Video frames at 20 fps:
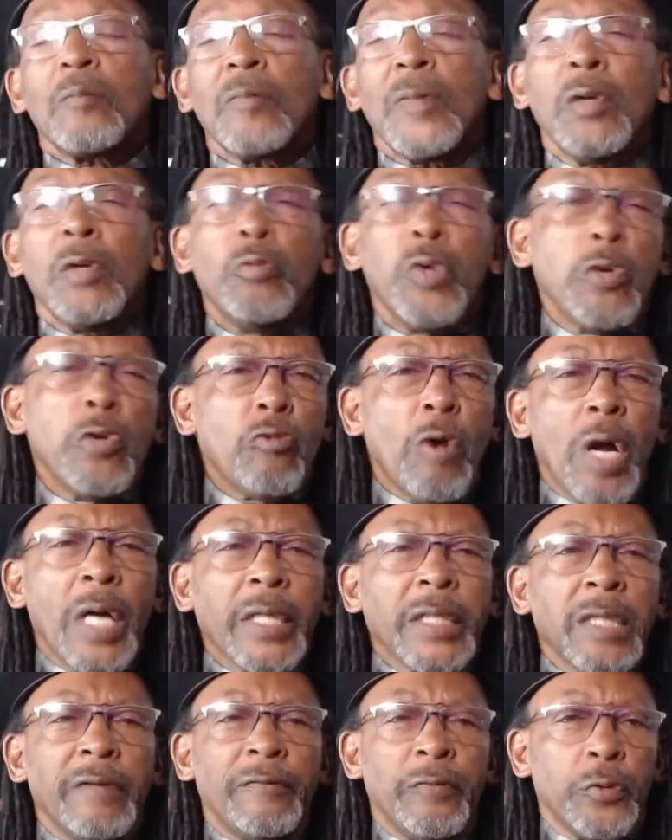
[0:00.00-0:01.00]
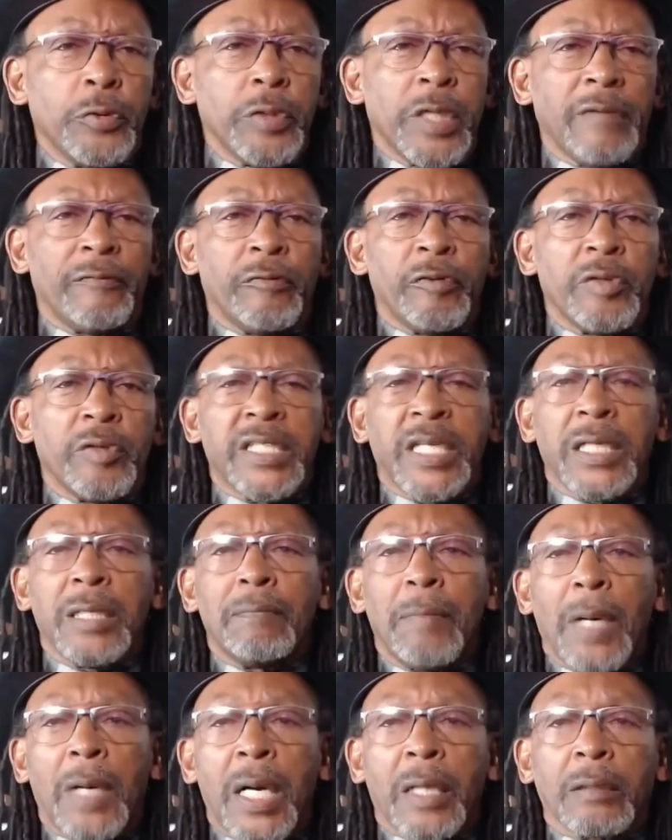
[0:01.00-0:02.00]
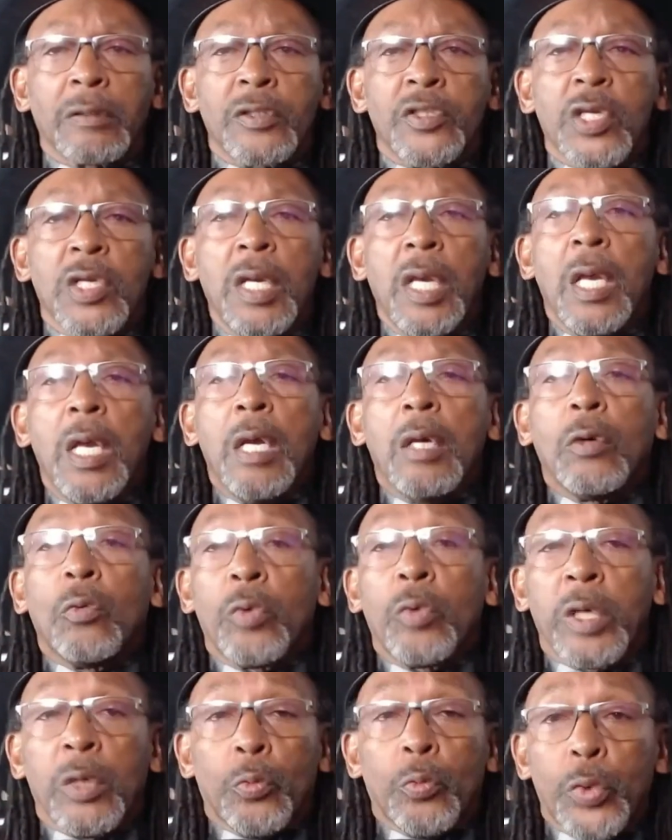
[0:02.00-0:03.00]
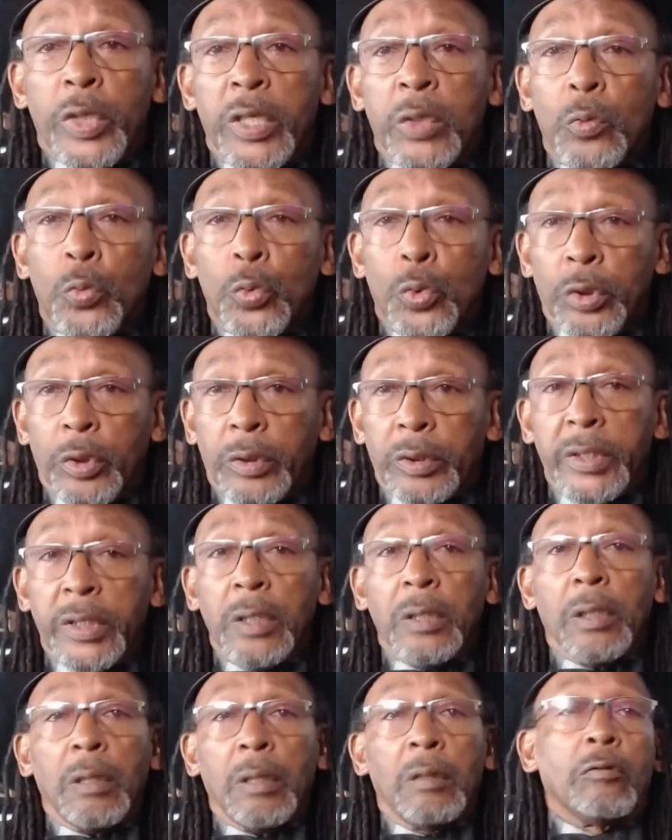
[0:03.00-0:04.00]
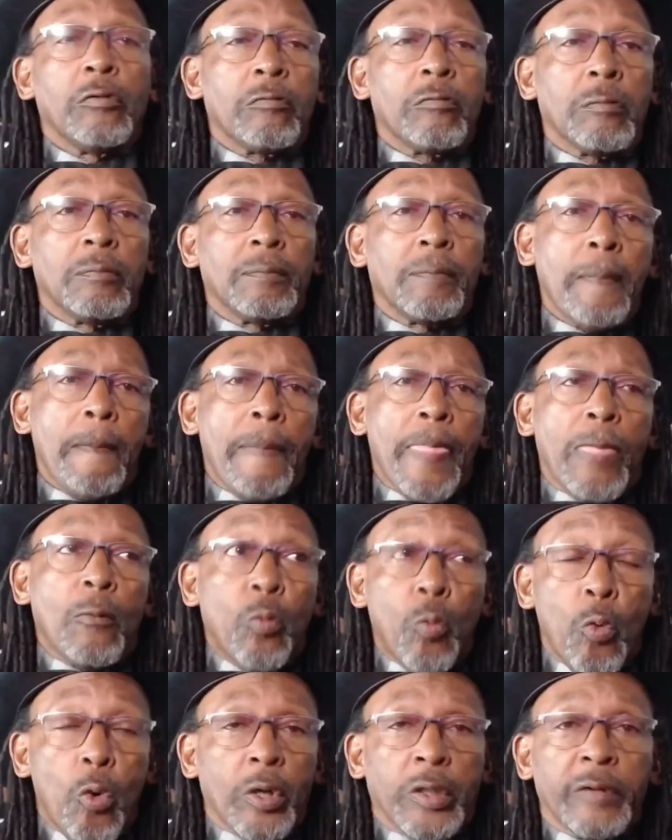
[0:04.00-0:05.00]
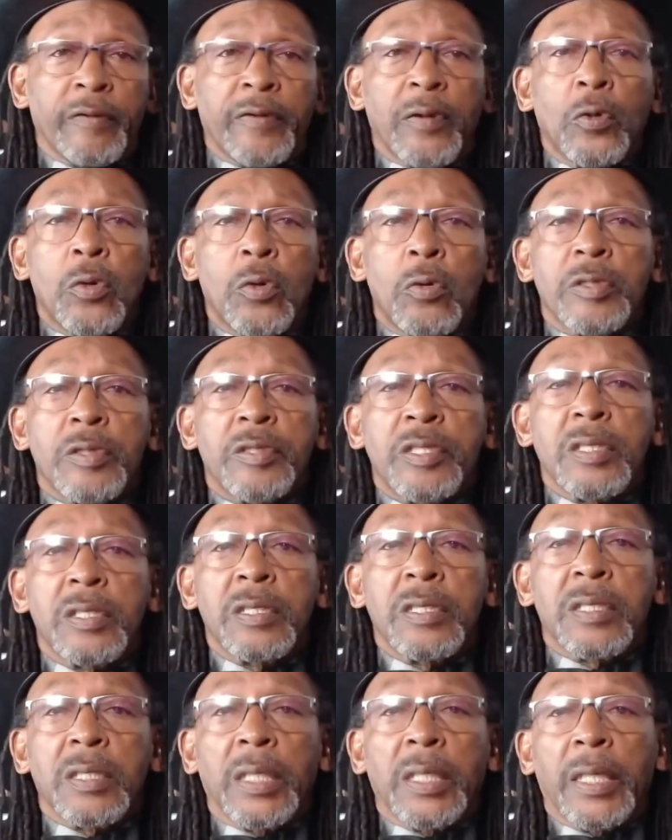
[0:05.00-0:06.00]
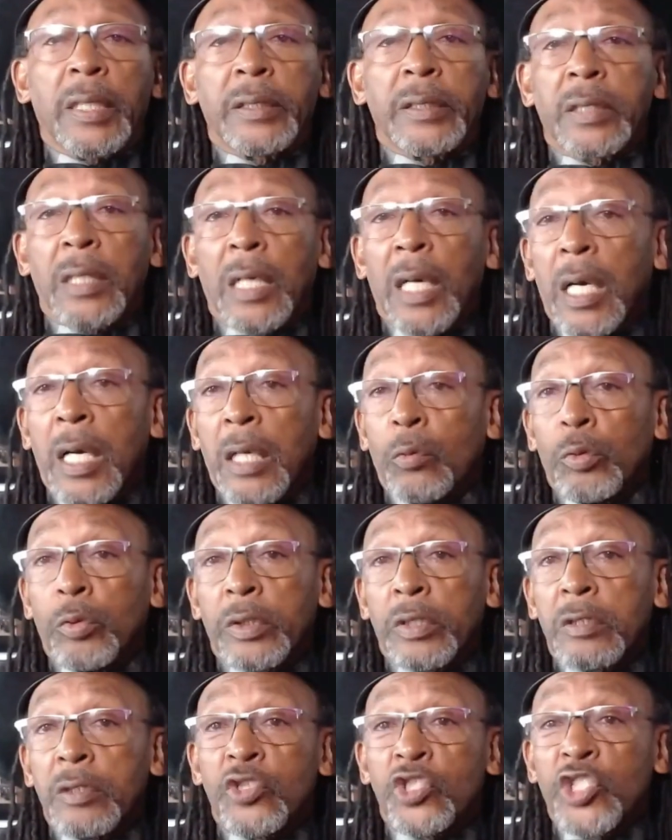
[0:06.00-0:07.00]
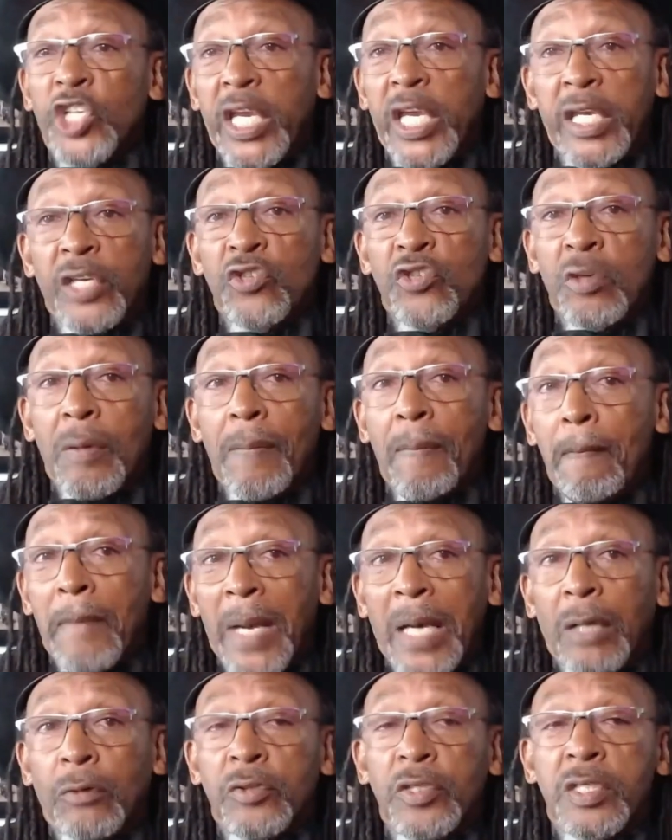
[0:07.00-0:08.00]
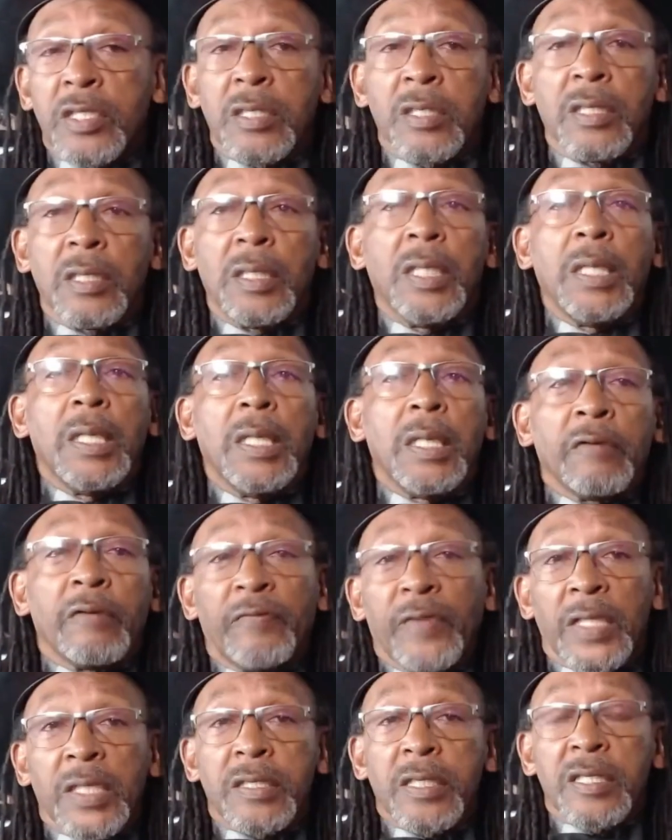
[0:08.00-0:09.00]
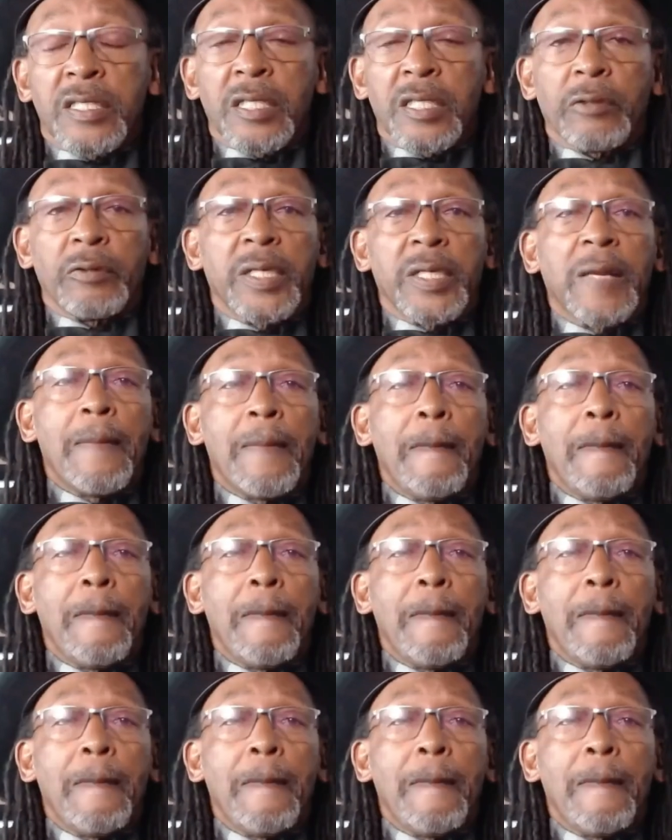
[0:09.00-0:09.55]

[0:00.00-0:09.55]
We rendezvoused every 10 miles where we would water the horses and I would change mounts if necessary.